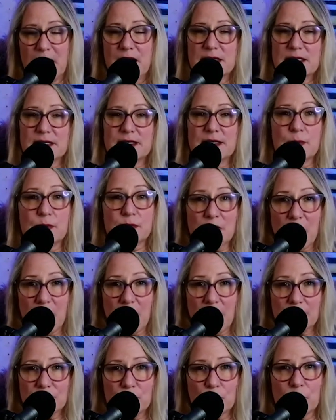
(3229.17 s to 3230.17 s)

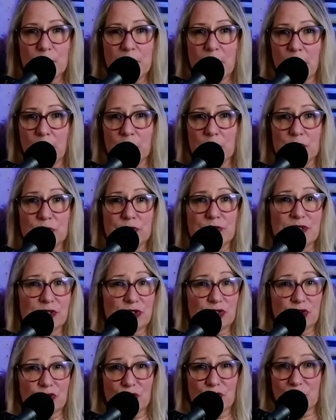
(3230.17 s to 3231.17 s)
Sometimes we are using
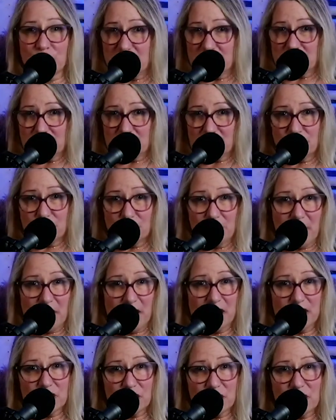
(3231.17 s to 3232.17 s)
screens too
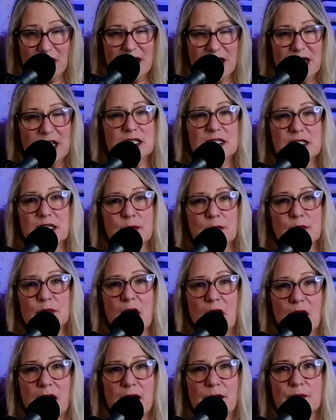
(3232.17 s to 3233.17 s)
much.
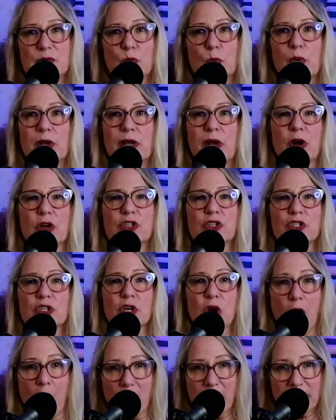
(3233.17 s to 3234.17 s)
Sometimes we are
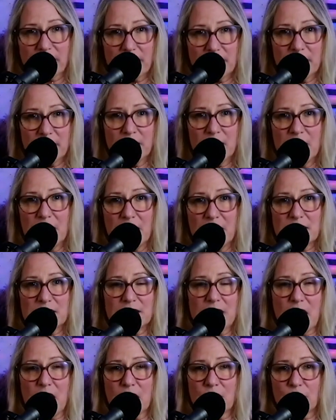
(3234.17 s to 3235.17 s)
talking
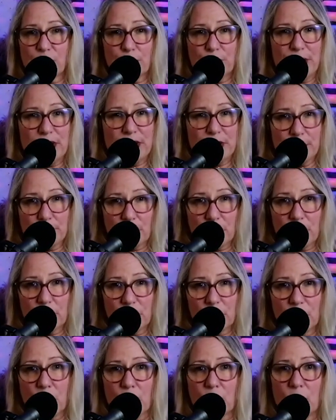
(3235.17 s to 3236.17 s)
to other
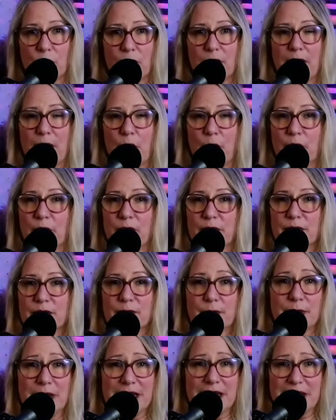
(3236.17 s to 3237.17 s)
people or
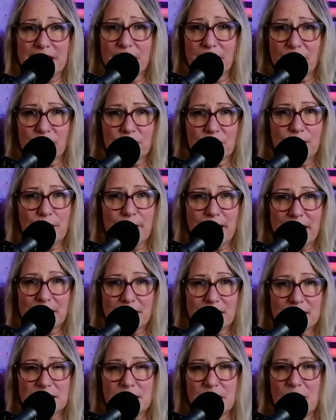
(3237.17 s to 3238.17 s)
meeting their
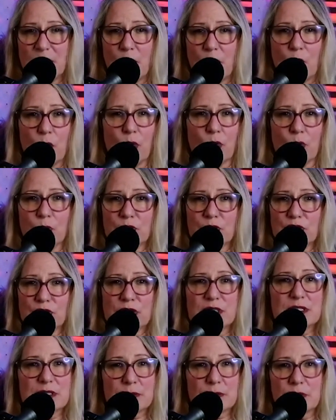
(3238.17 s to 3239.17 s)
demands, or we're
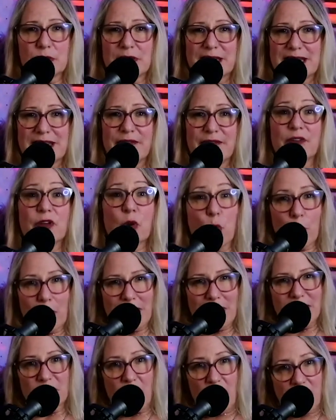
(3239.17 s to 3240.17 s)
just giving
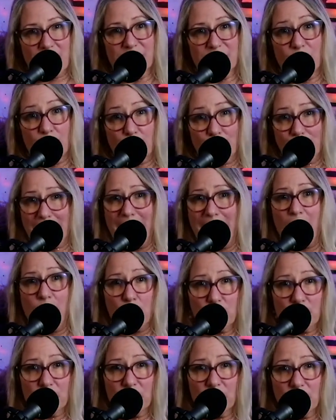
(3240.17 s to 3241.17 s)
away a lot of our
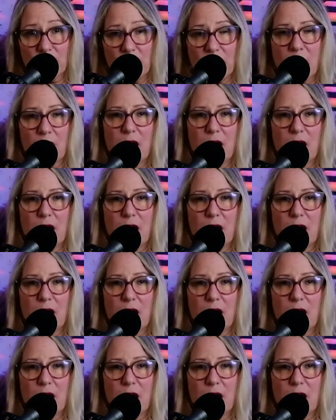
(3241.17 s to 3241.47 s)
power.